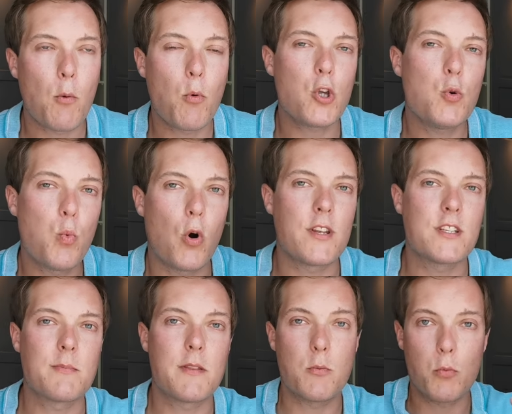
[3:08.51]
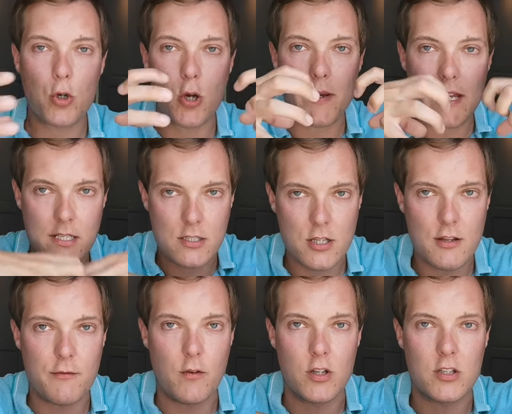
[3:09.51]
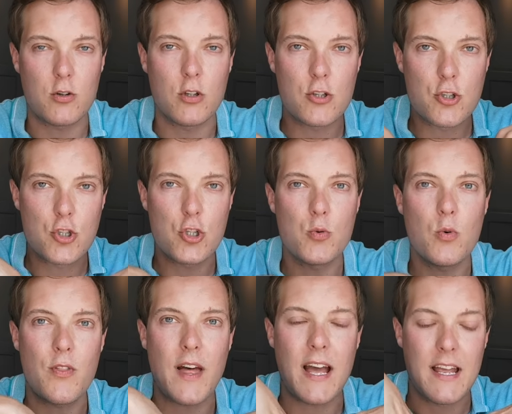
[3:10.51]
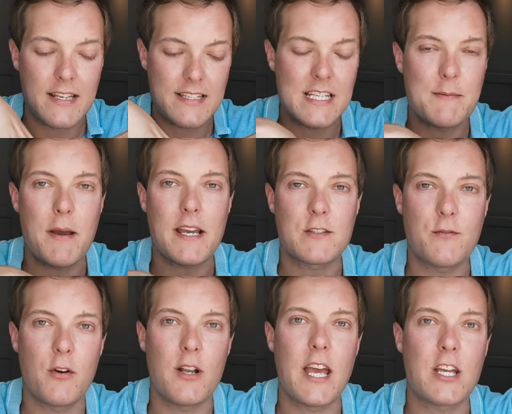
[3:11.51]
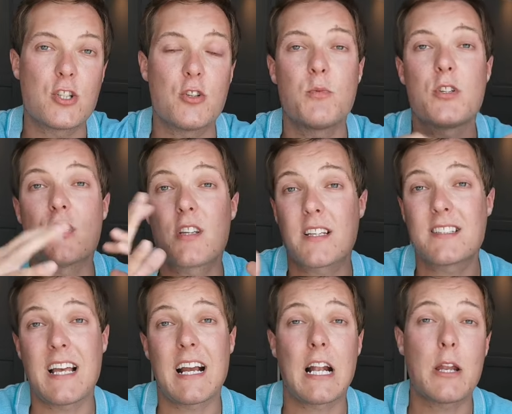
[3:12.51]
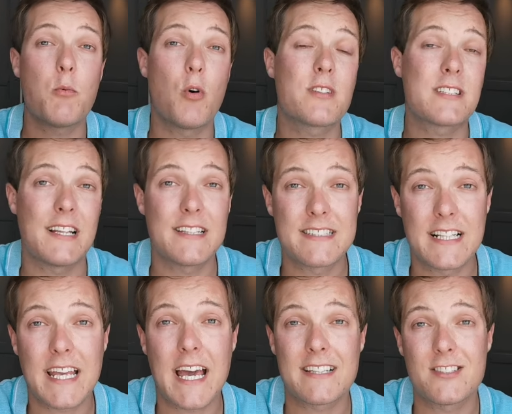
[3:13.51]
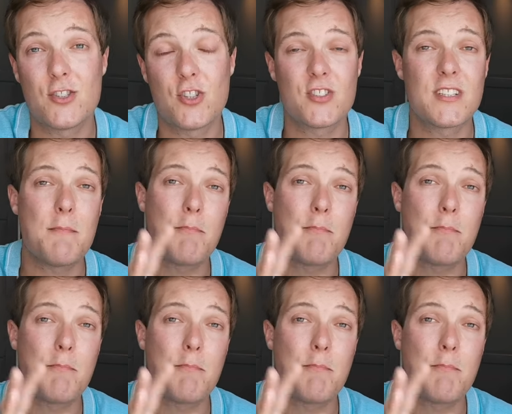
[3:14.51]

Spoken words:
what you want is something that will go into the follicle and do that deep exfoliation, which is exactly what salicylic acid does.